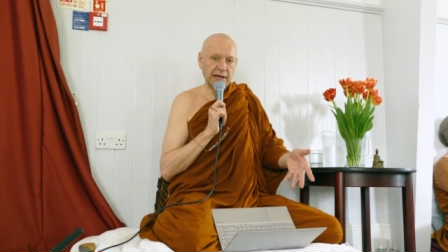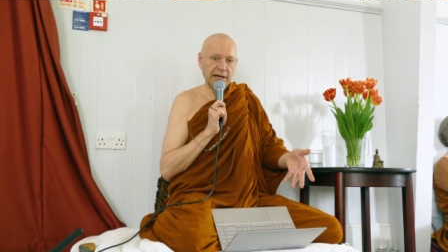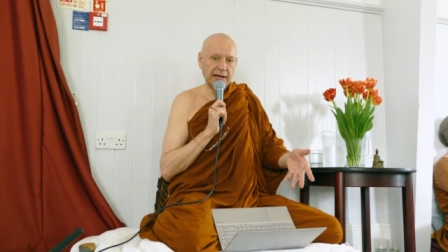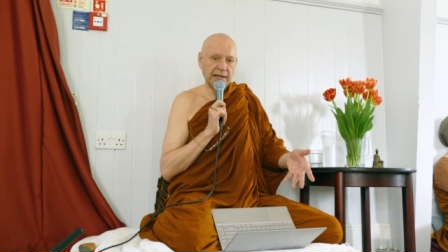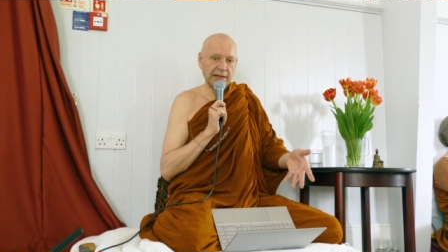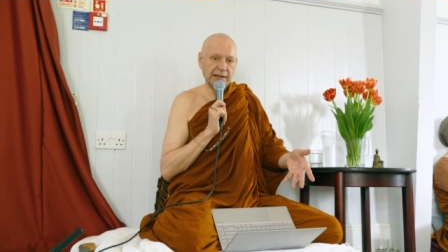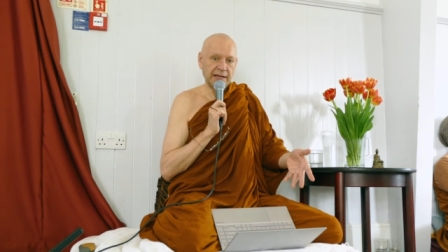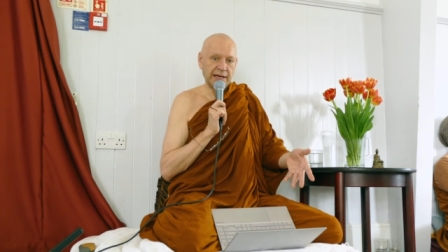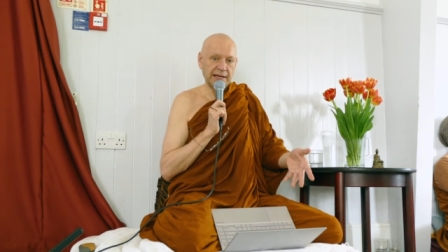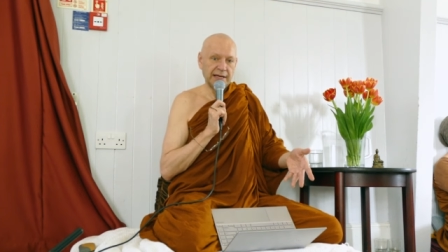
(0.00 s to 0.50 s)

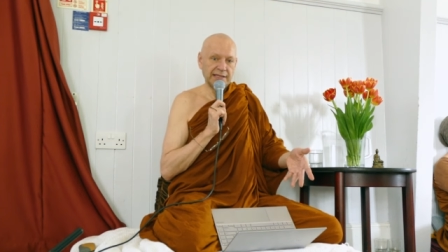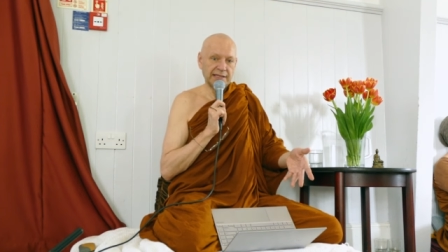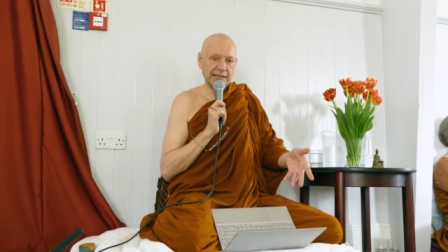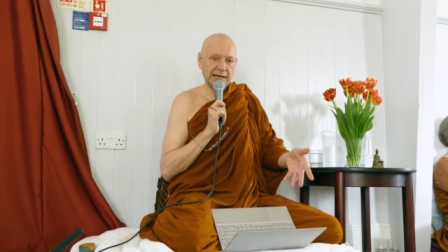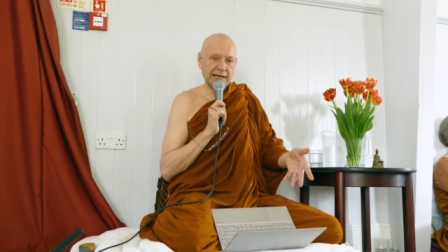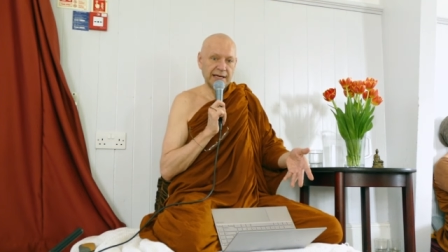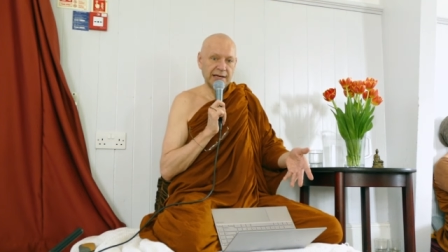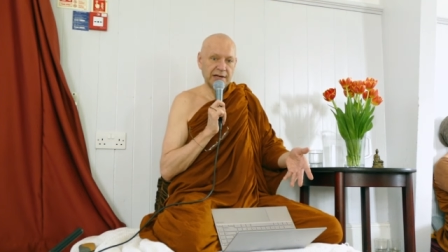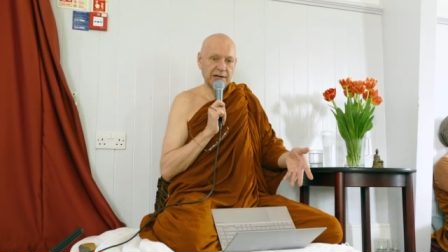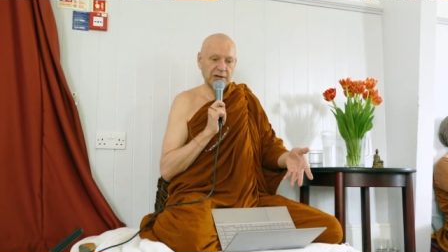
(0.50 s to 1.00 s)
and they
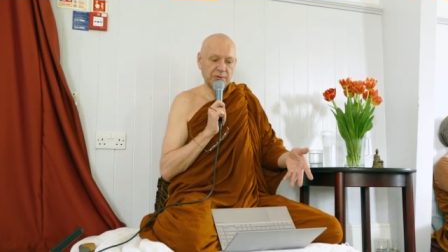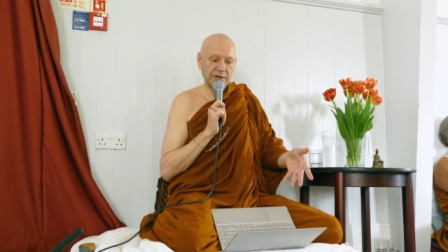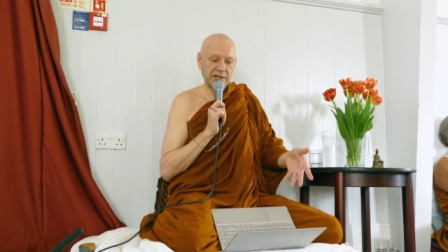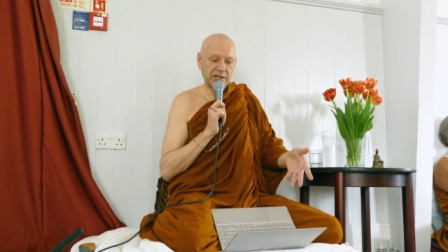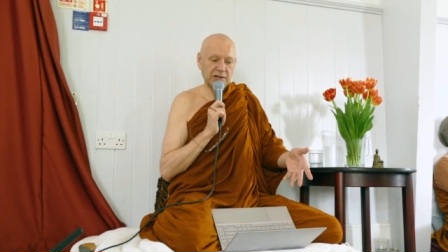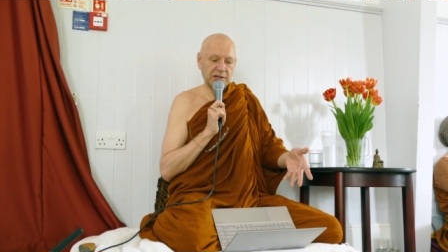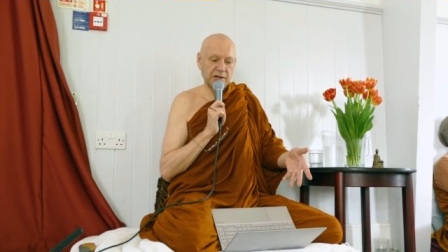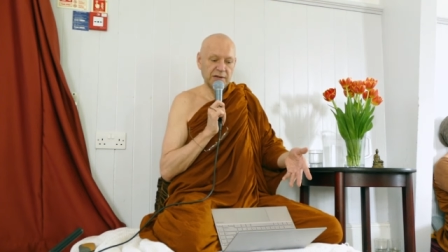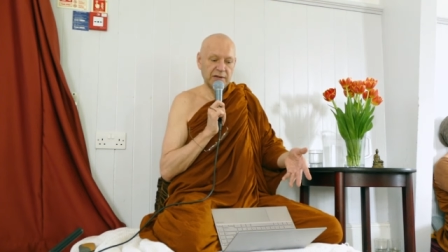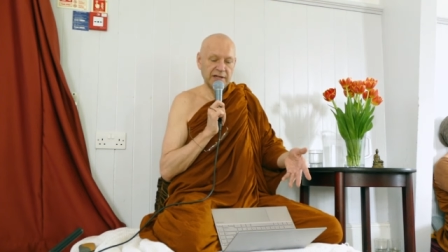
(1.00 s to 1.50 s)
say to
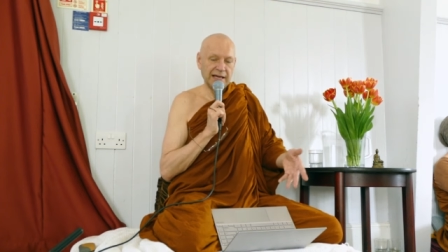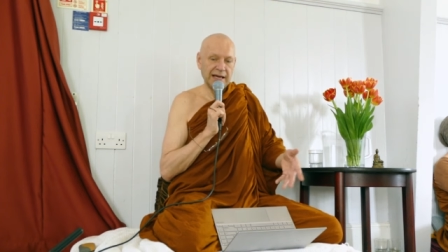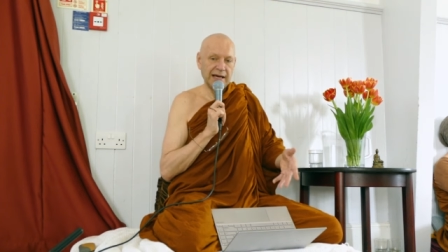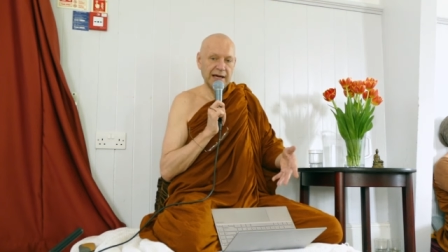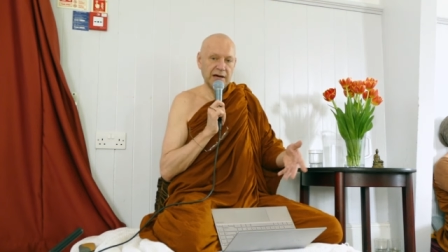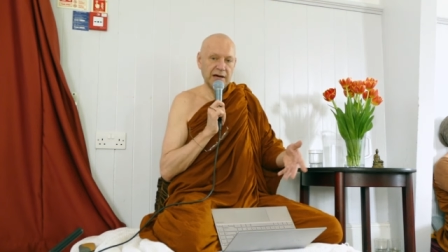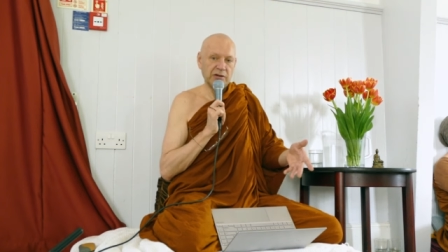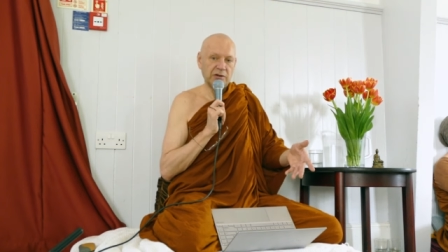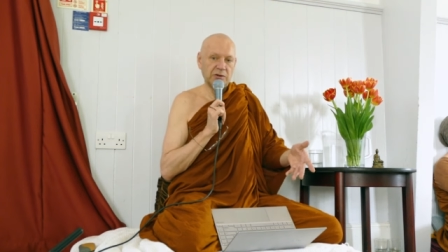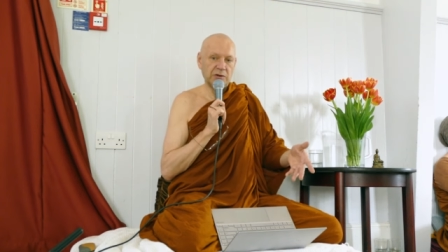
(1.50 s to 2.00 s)
each other,
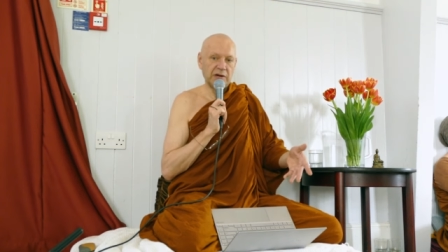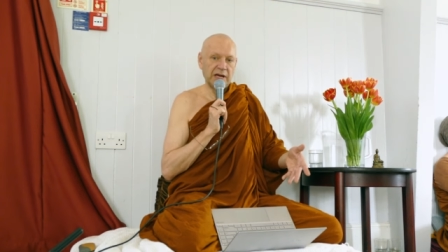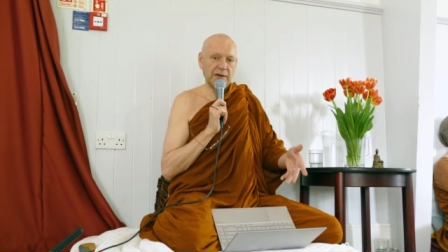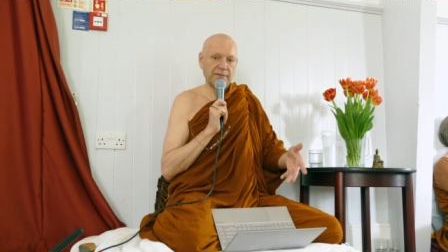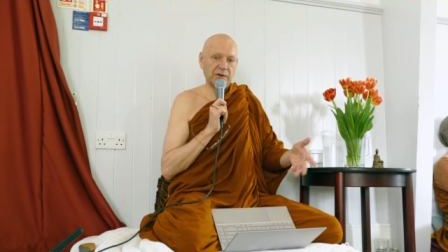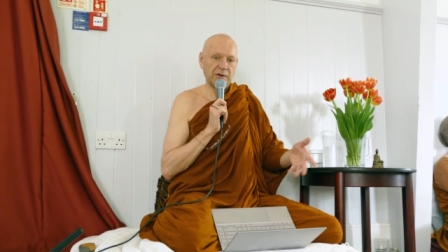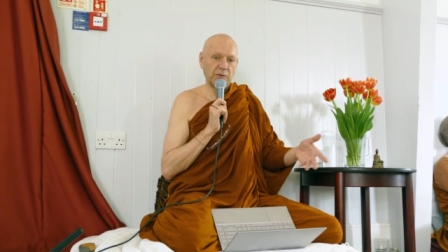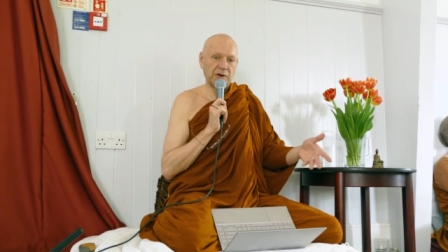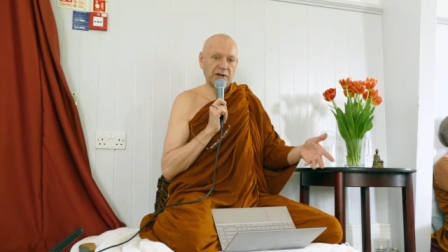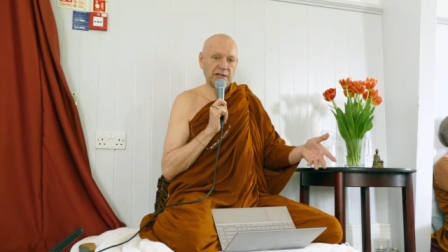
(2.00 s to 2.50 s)
"Yeah, you know,
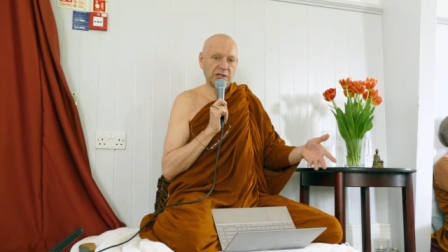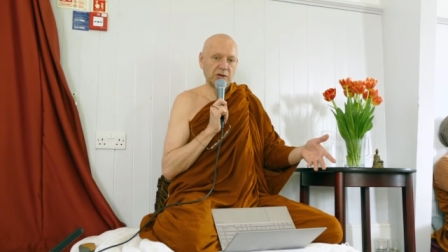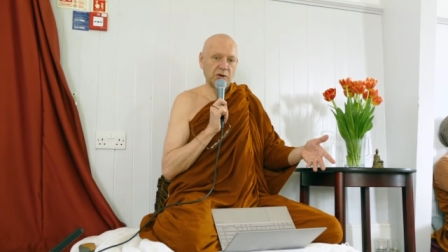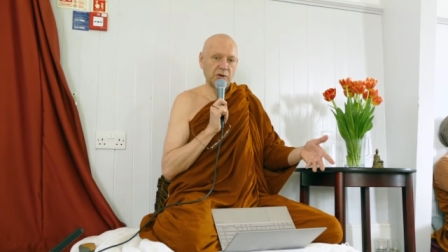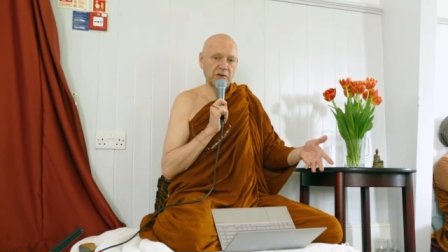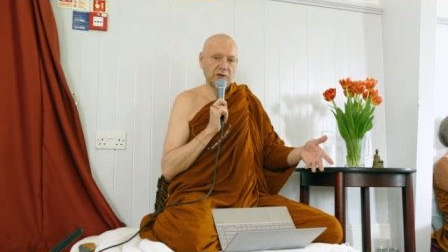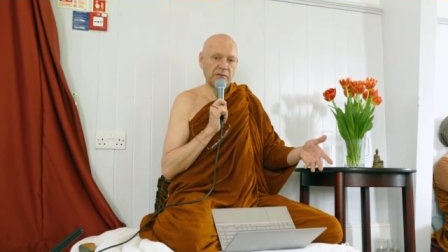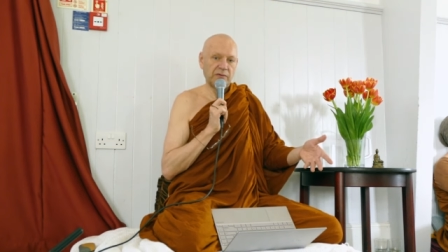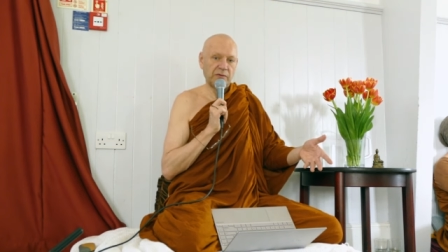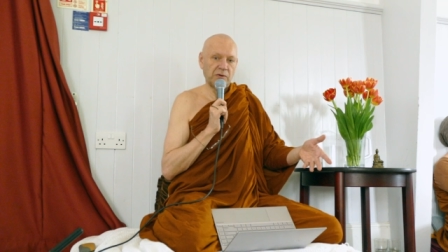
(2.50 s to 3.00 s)
everyone is
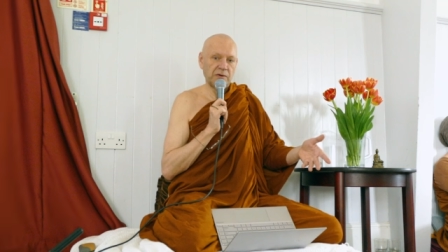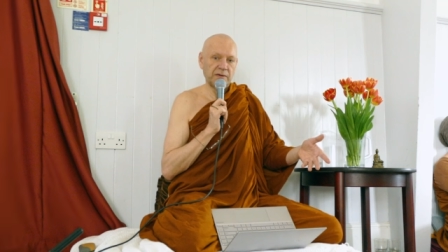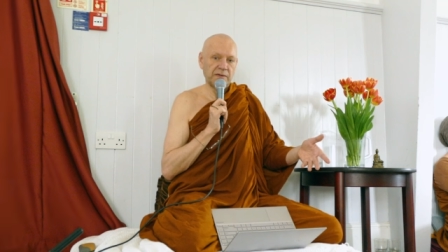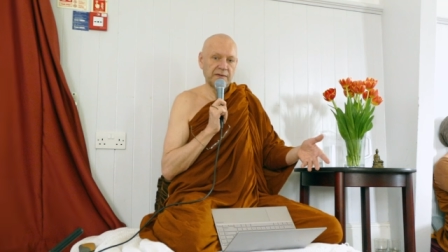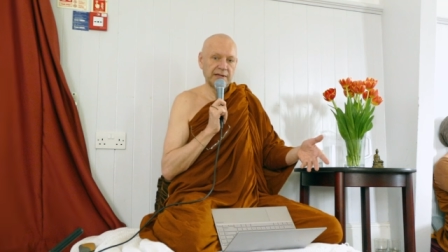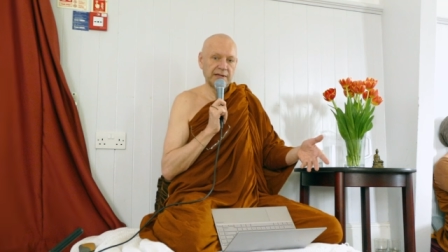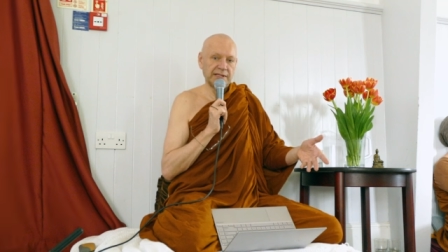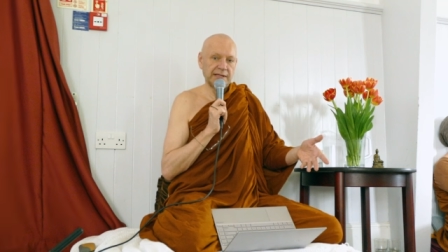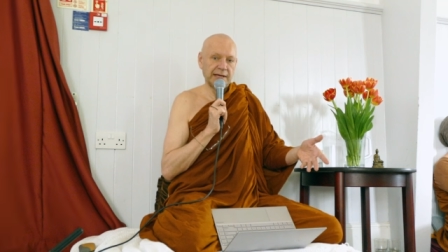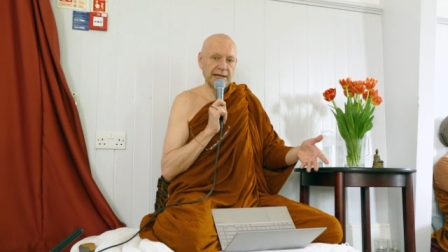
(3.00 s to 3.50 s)
going forth
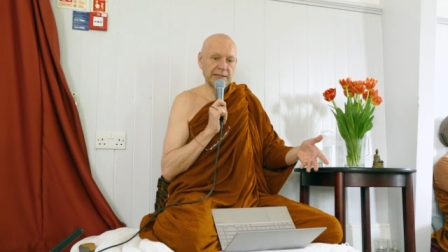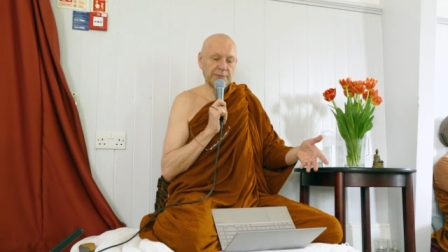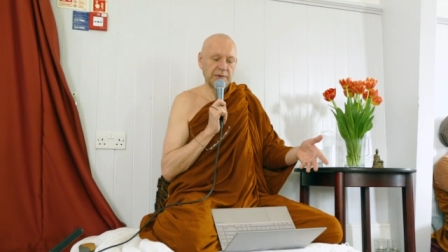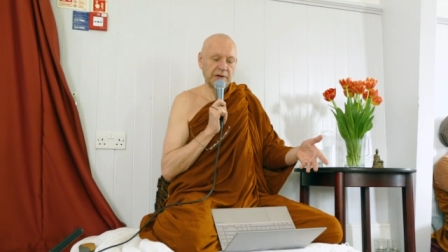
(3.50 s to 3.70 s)
these days,